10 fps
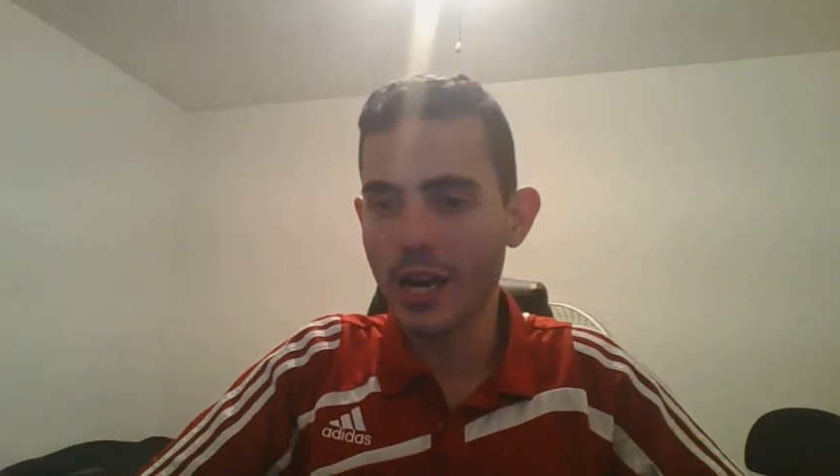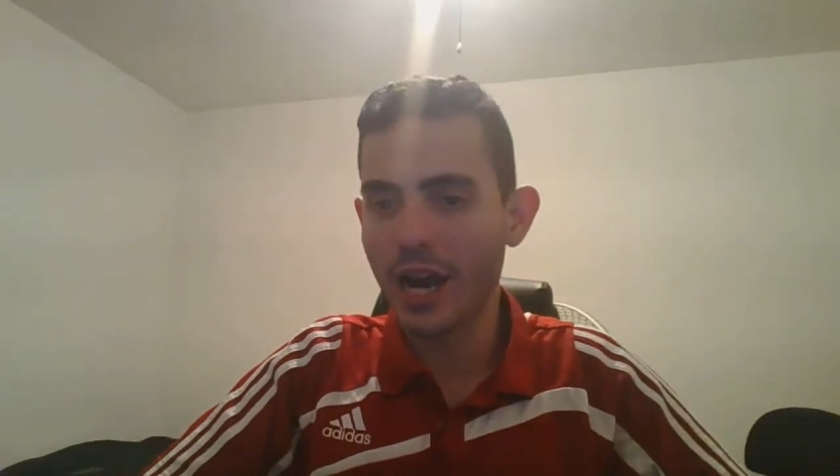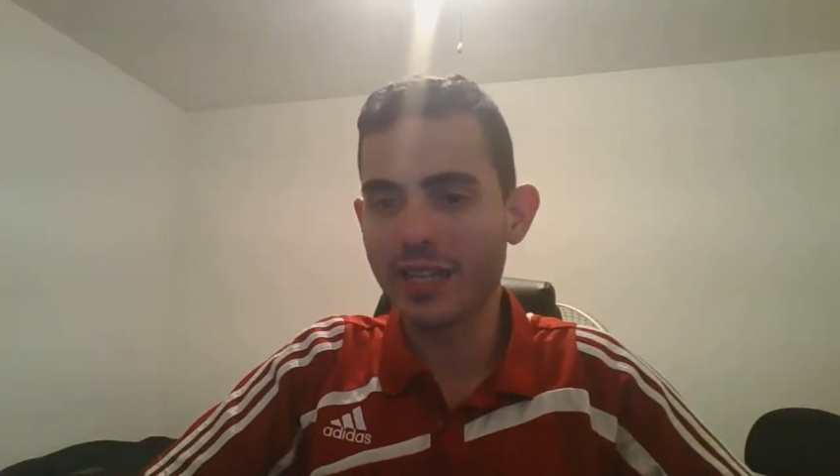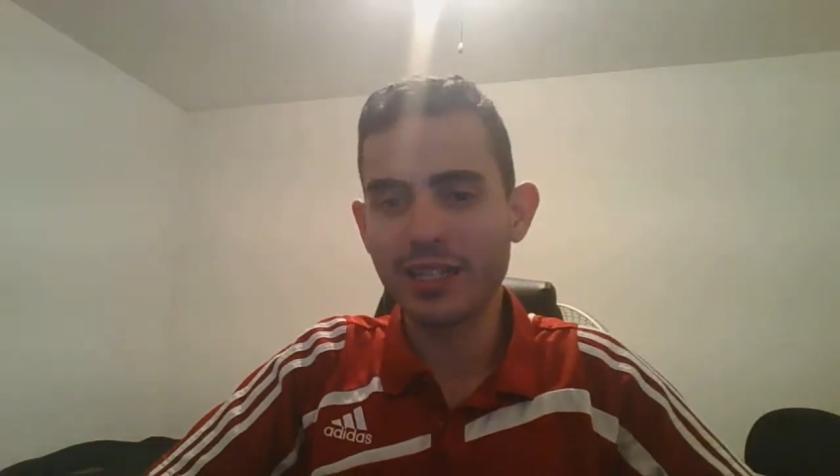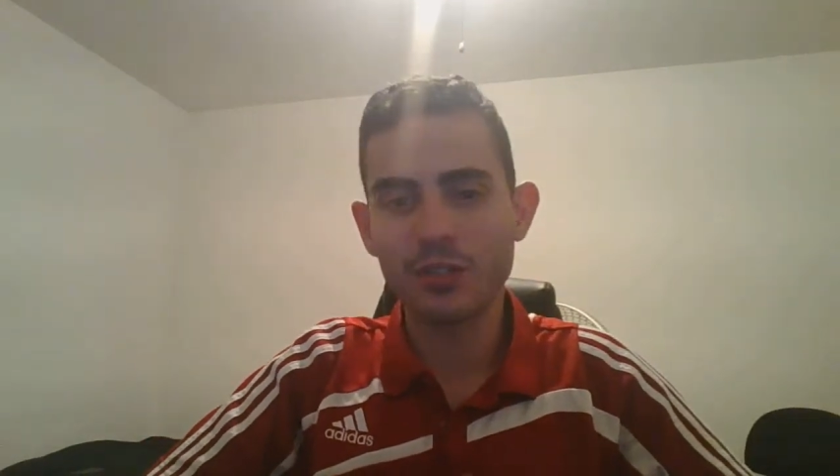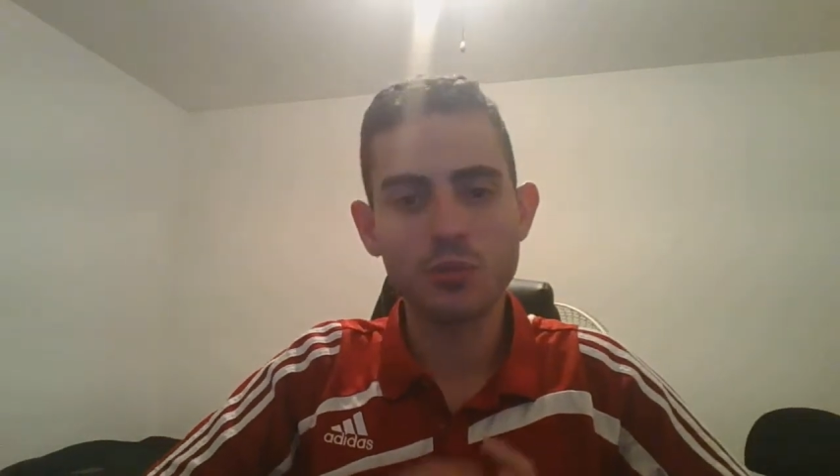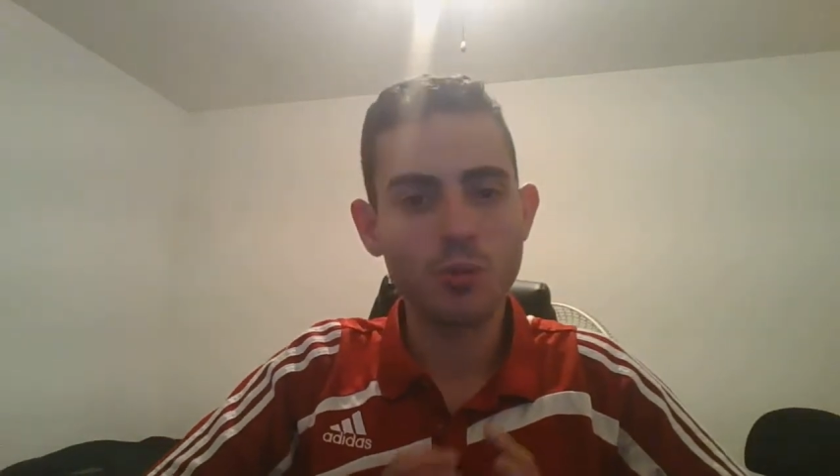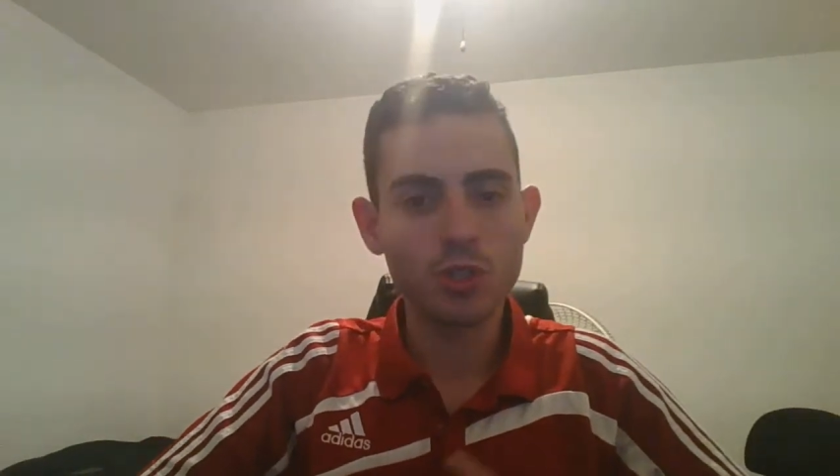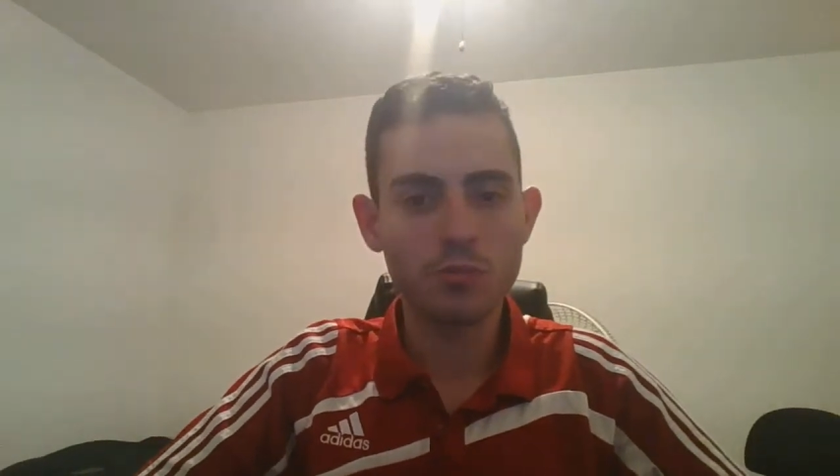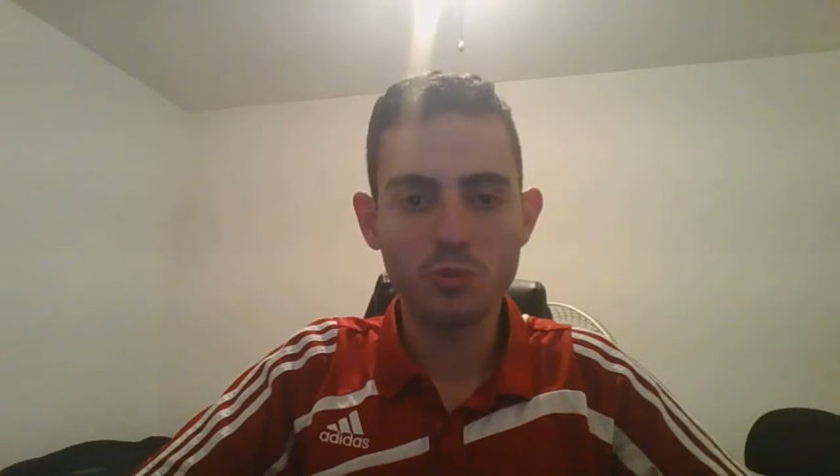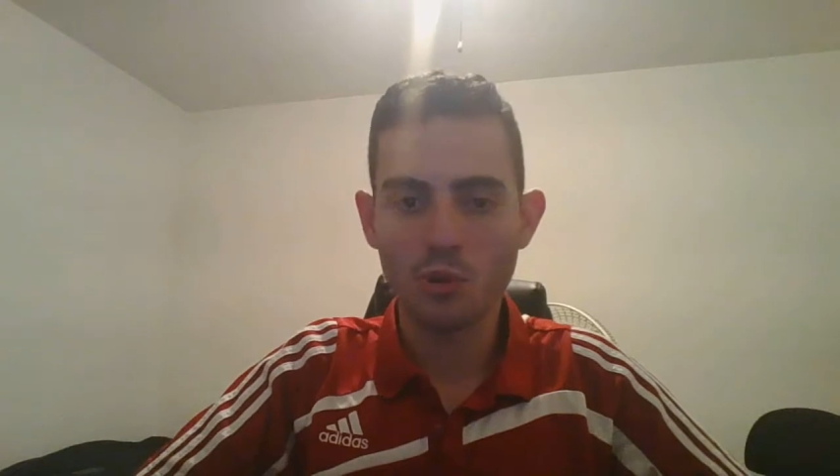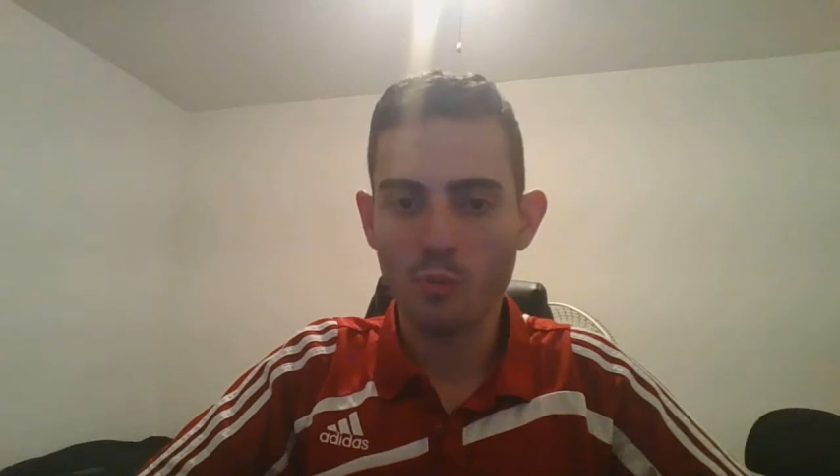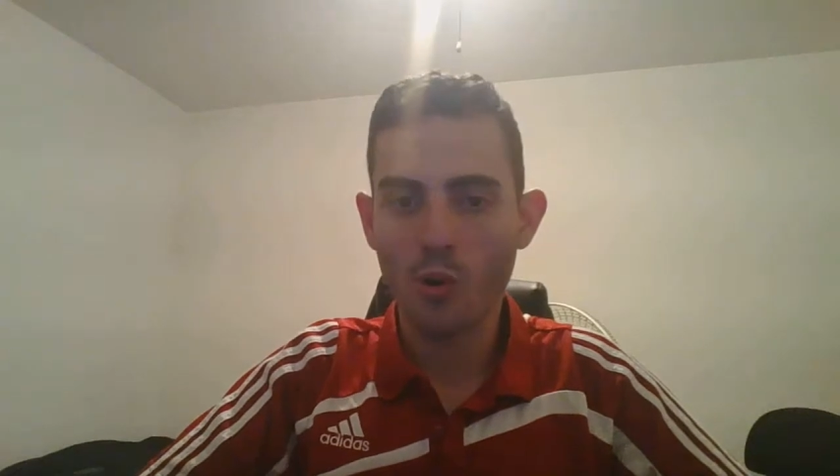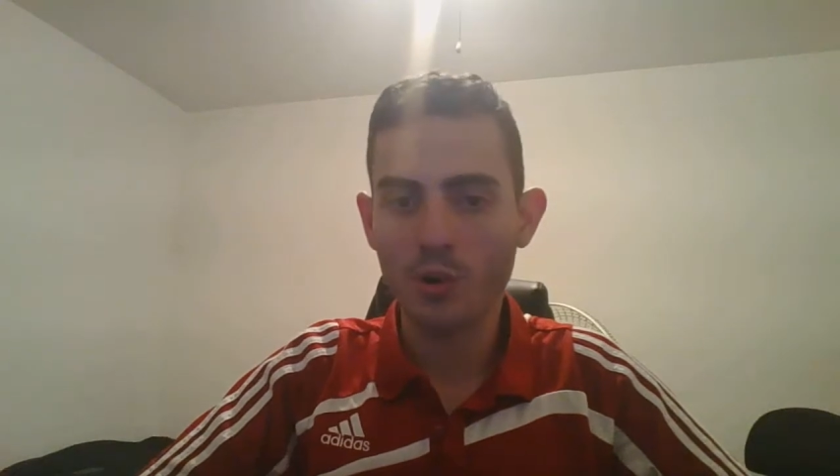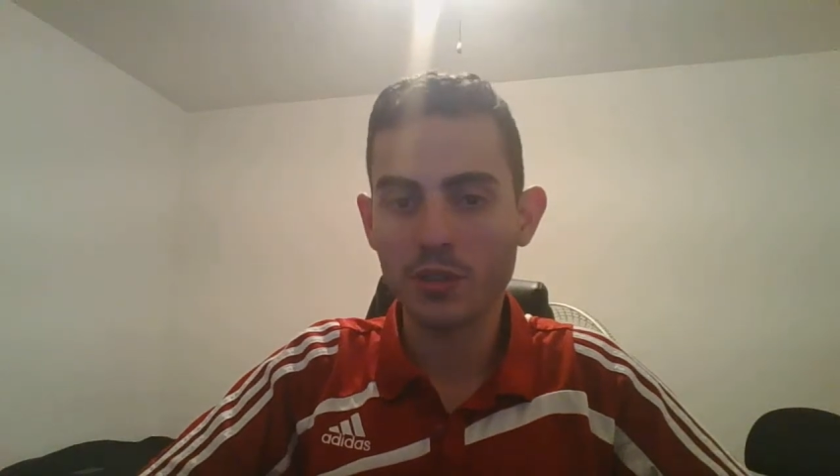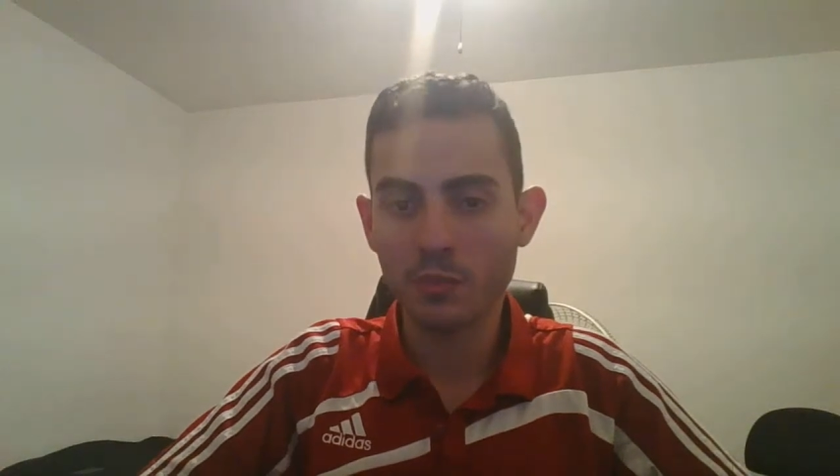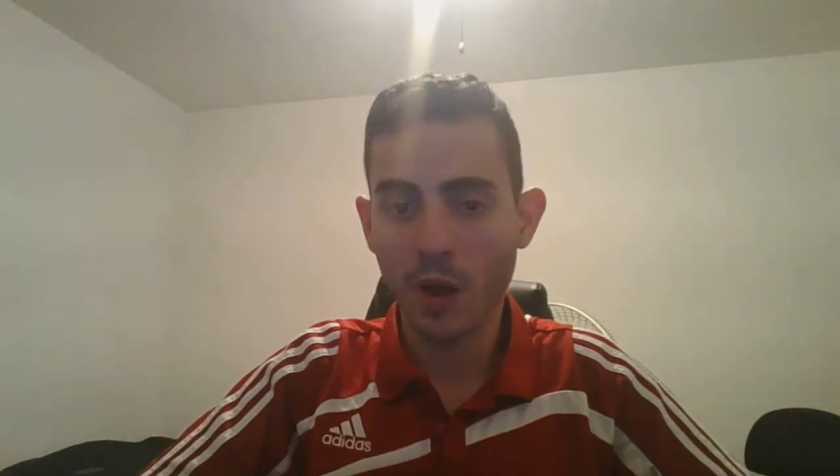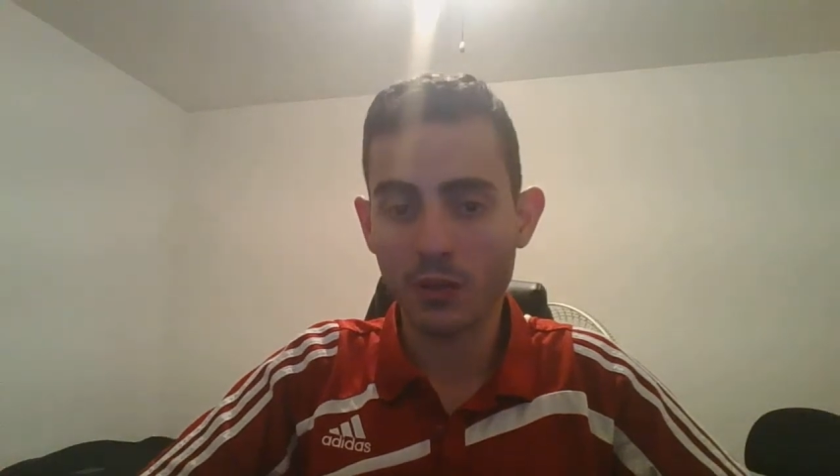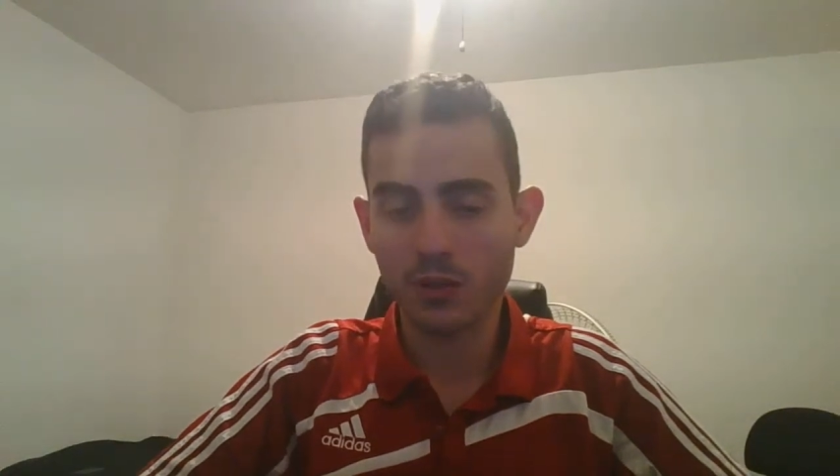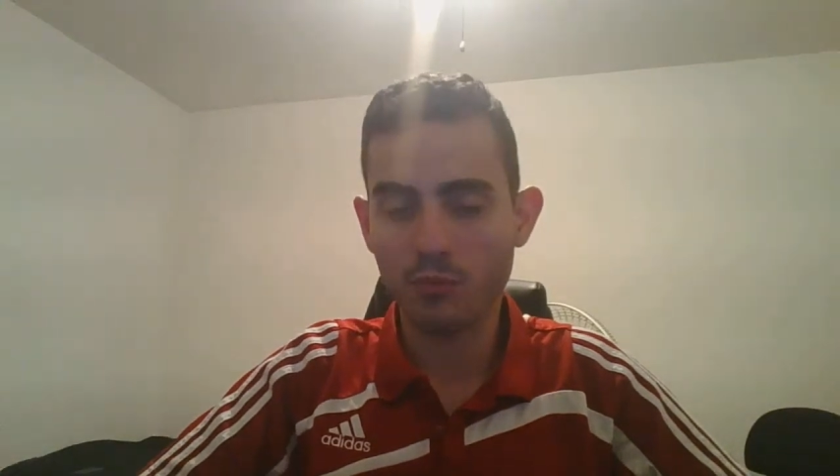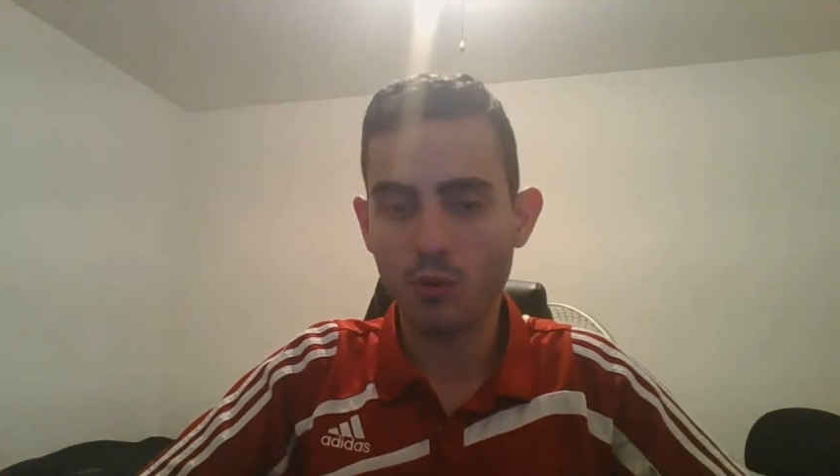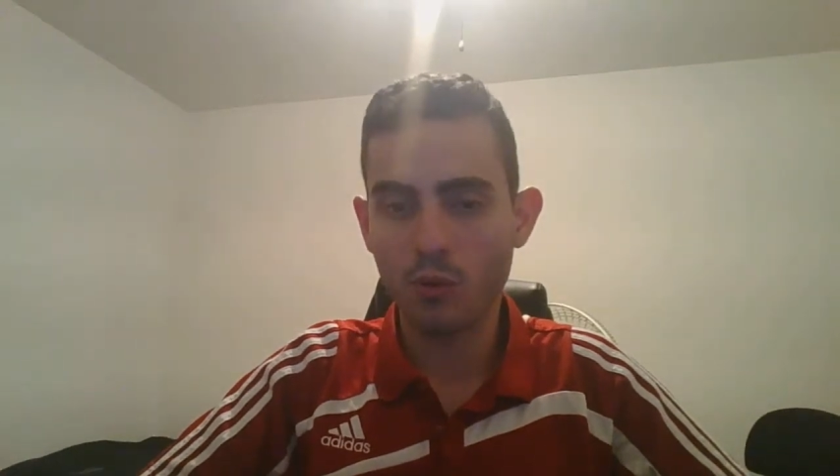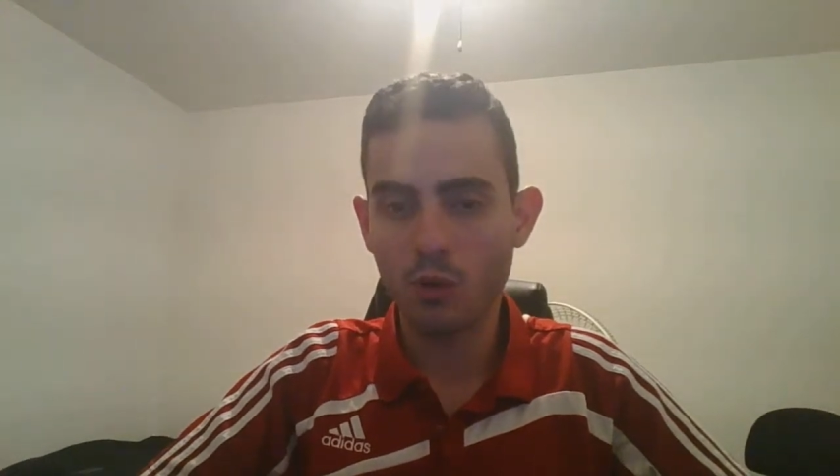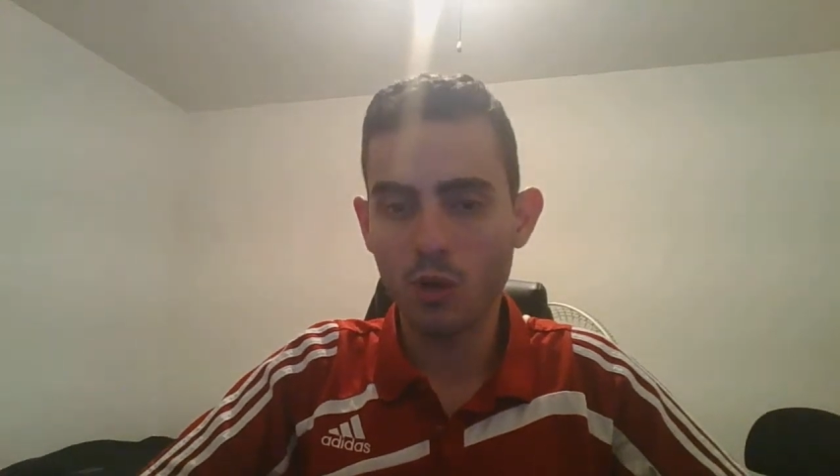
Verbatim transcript: I need as much support as possible